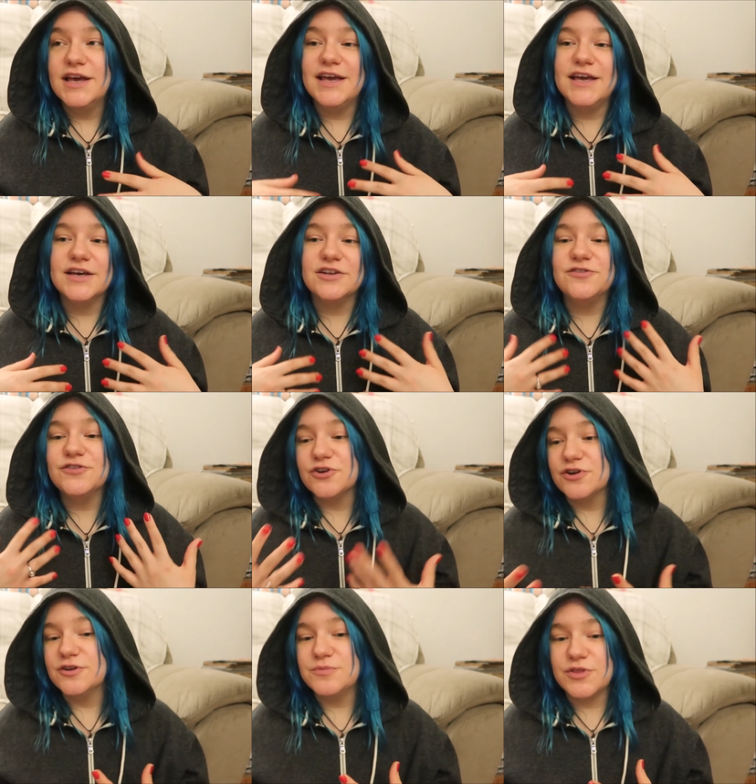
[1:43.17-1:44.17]
and
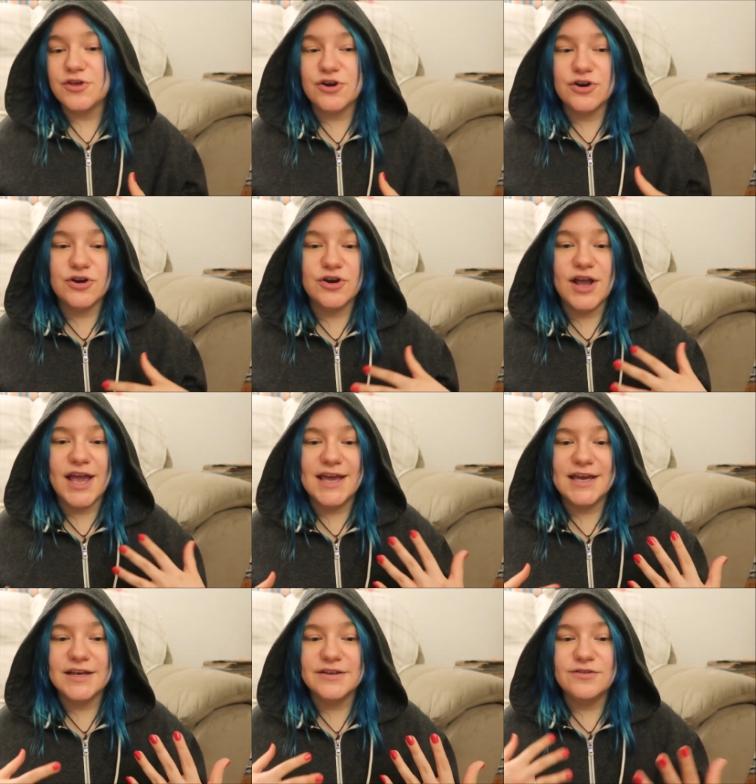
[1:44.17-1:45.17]
flirted with her
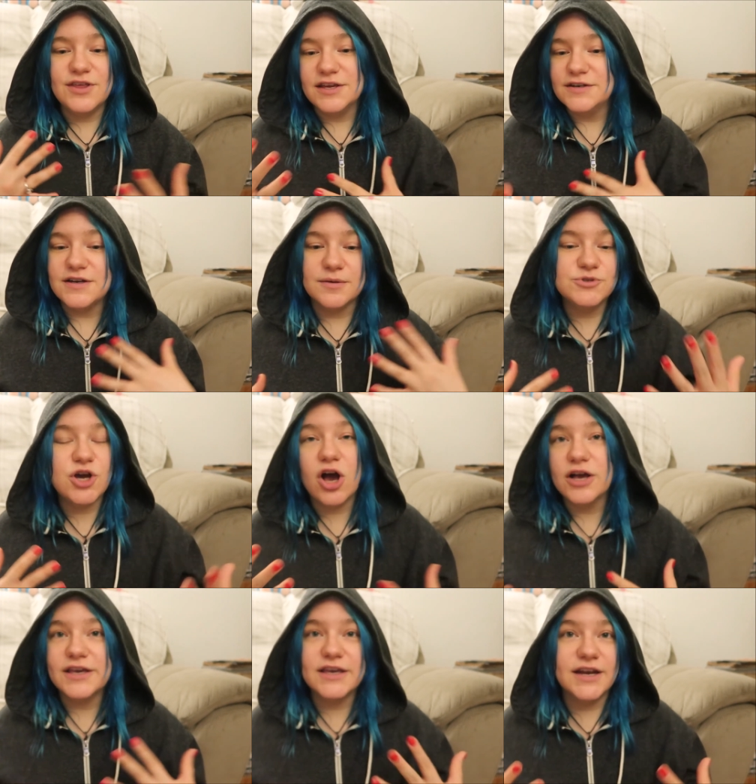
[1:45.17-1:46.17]
and they ended up
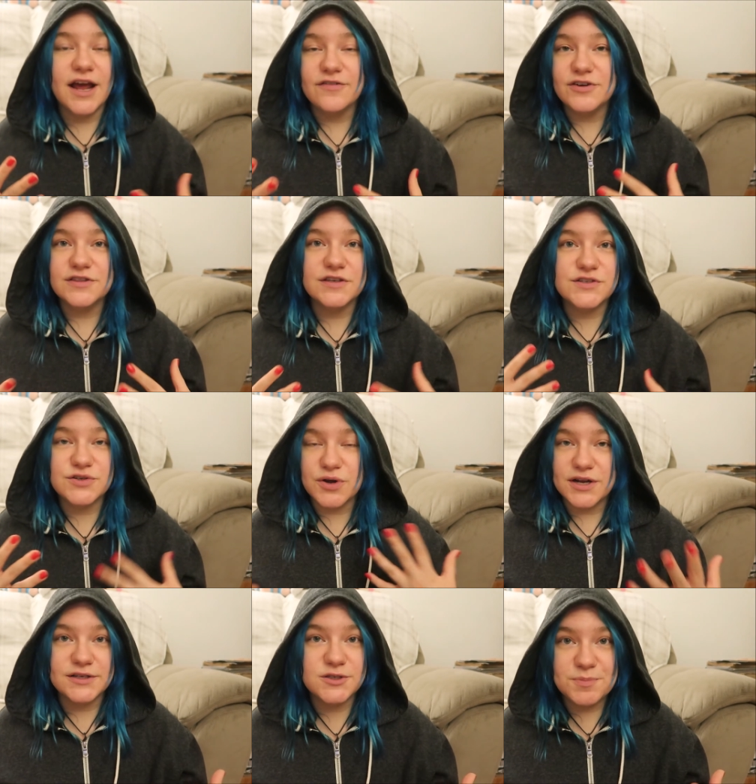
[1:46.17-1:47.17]
talking and having this
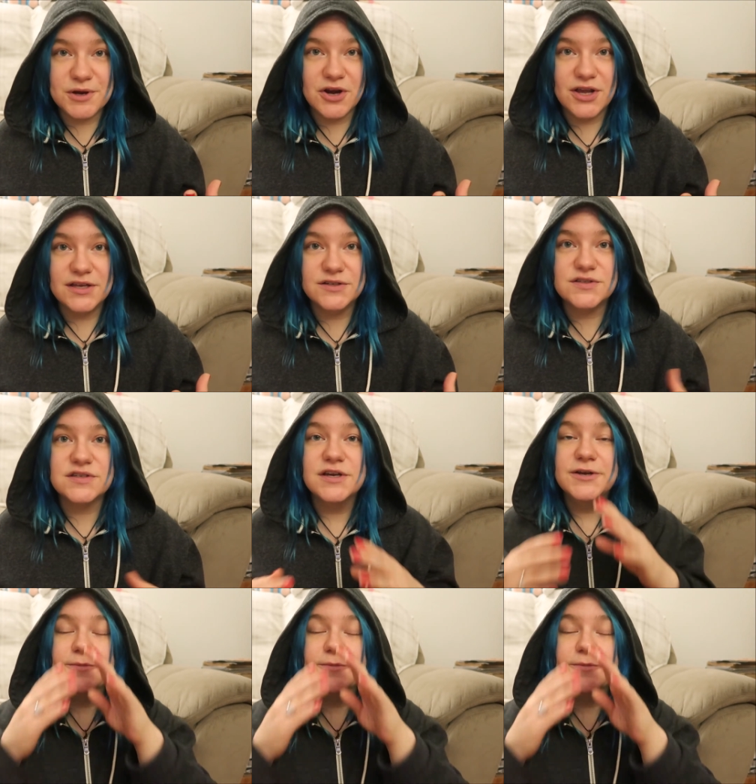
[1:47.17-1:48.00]
great experience.